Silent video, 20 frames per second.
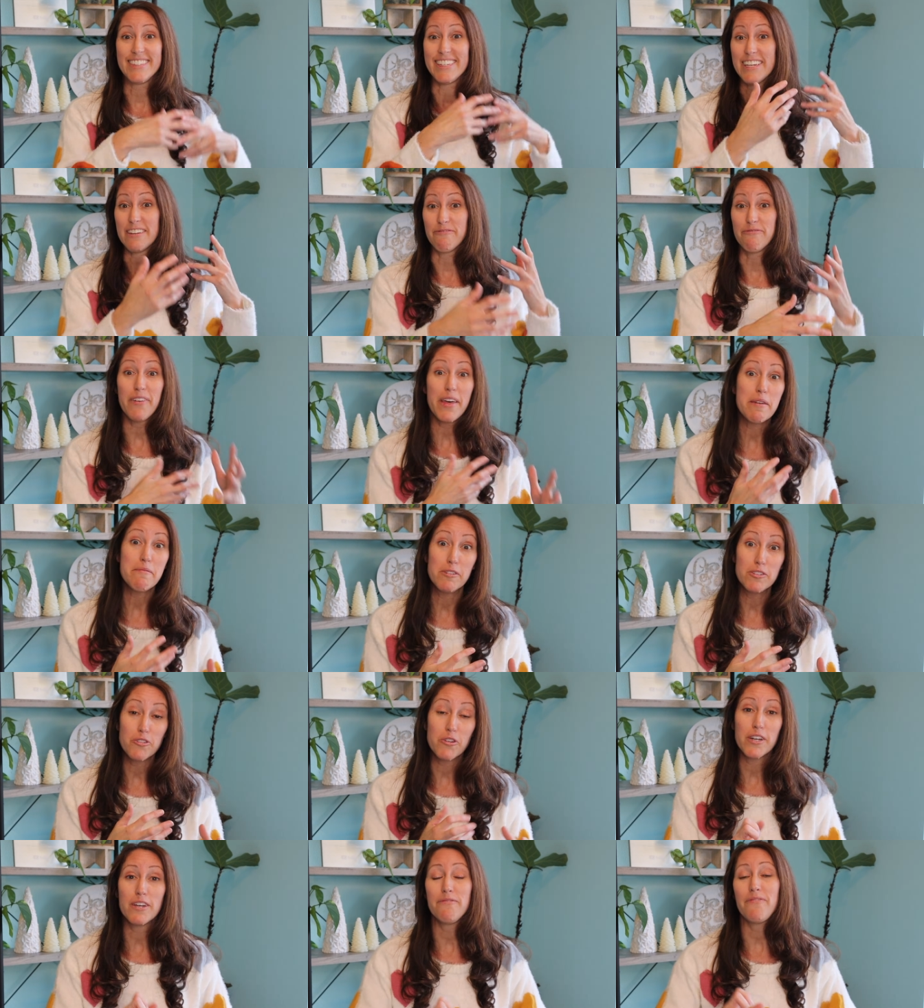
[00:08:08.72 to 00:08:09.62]
the
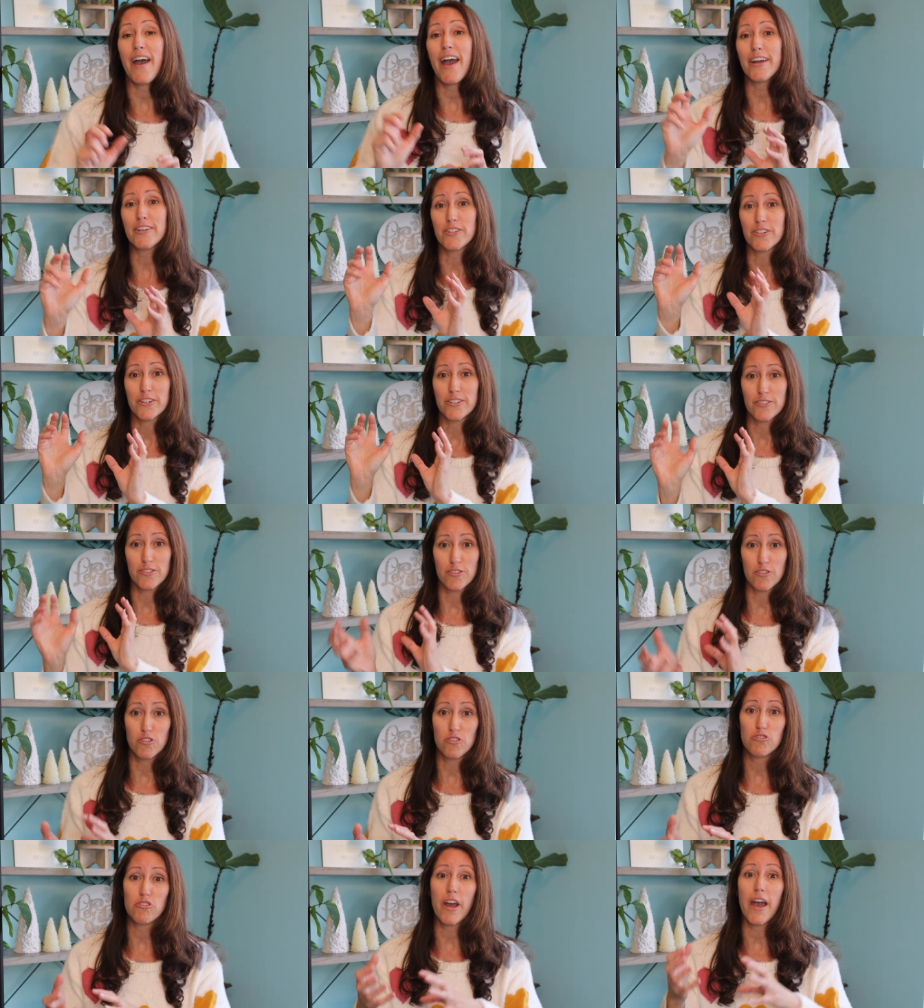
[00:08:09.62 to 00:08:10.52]
inflammatory factor. It's the
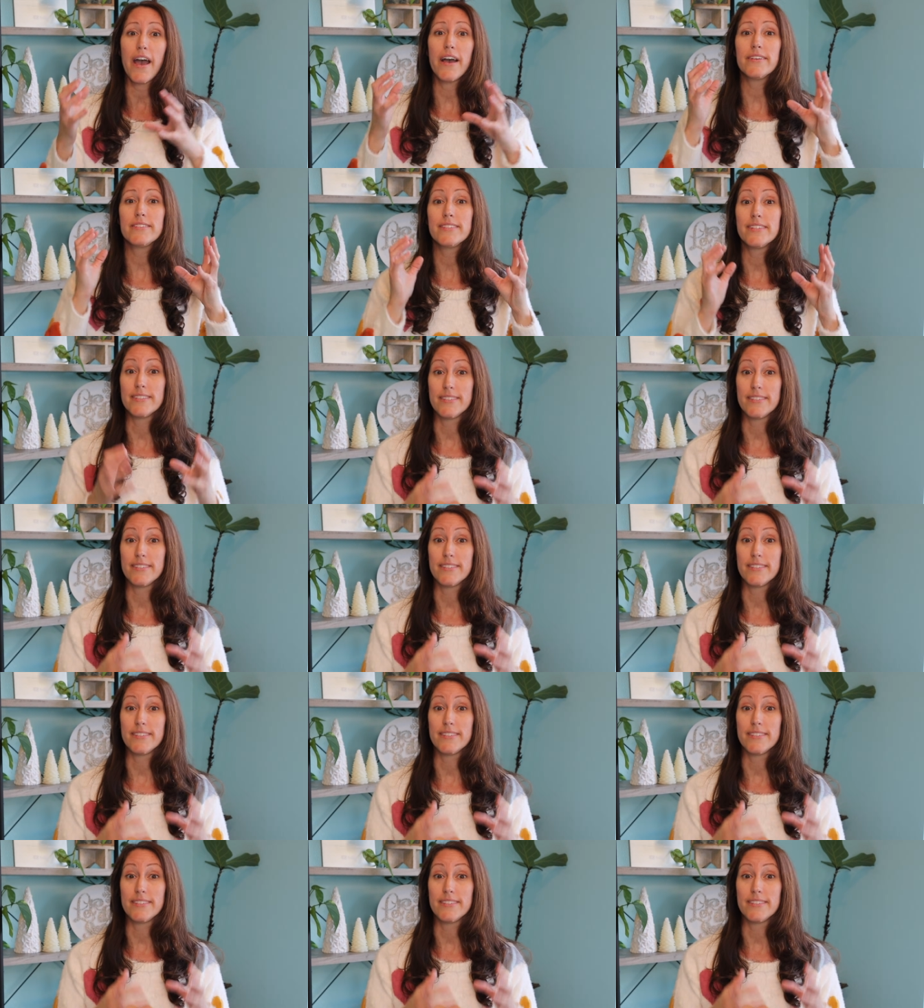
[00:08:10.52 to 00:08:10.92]
stress.